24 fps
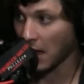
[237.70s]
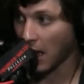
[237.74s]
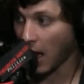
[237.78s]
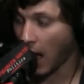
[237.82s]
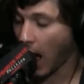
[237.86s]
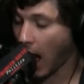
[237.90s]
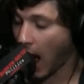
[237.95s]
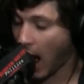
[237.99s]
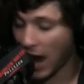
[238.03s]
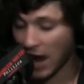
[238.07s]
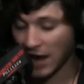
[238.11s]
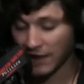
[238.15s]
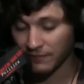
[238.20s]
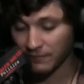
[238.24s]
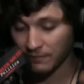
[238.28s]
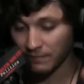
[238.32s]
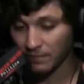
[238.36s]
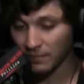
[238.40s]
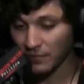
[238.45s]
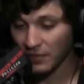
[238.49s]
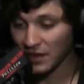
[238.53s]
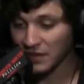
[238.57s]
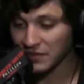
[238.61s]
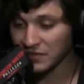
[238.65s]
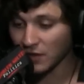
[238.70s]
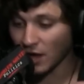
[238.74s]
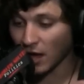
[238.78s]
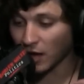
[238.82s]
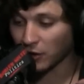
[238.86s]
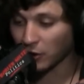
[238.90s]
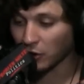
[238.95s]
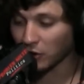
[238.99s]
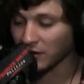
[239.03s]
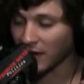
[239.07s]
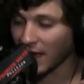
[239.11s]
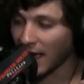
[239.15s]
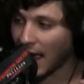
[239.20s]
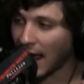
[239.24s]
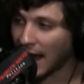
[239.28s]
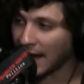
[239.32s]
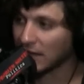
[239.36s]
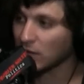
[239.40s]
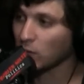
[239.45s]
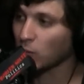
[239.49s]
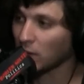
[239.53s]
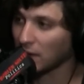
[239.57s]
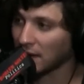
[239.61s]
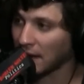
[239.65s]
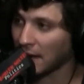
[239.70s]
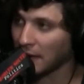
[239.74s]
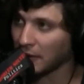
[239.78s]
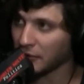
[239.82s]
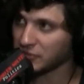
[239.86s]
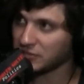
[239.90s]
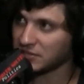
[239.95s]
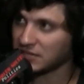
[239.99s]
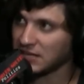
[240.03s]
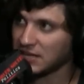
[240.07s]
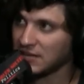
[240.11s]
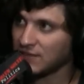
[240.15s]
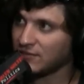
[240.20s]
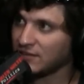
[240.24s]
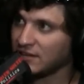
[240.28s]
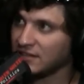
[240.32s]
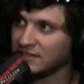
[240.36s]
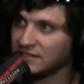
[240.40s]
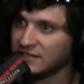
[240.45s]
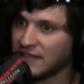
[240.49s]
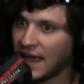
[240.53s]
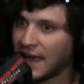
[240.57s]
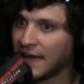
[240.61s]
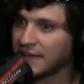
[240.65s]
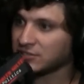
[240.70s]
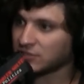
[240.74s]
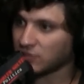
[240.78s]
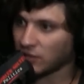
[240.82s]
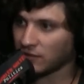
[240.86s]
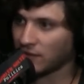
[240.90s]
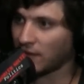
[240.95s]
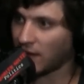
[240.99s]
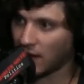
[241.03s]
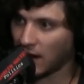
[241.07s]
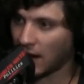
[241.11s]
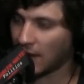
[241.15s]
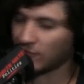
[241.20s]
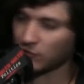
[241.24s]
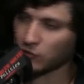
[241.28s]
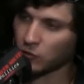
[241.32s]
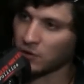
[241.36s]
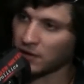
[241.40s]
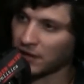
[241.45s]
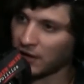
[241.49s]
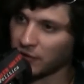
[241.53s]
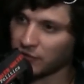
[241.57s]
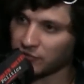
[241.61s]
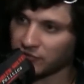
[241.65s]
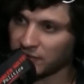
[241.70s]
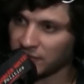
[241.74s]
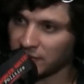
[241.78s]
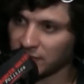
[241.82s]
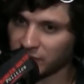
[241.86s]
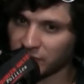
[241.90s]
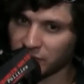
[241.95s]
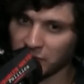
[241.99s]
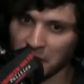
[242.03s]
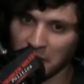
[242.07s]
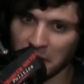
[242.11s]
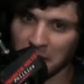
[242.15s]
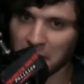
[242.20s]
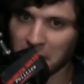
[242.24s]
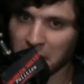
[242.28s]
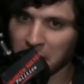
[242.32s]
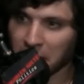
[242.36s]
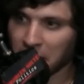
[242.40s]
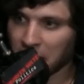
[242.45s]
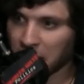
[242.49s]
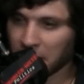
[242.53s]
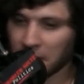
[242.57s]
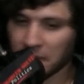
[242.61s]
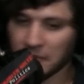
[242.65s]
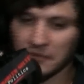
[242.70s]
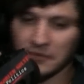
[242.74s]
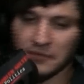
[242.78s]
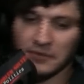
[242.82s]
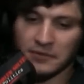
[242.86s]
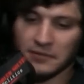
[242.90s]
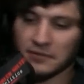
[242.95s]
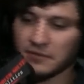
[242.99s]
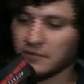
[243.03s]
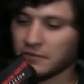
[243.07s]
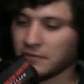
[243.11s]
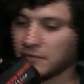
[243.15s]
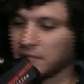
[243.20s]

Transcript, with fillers: I not heard anyone else even dance on that. Everyone else is. And, and even the U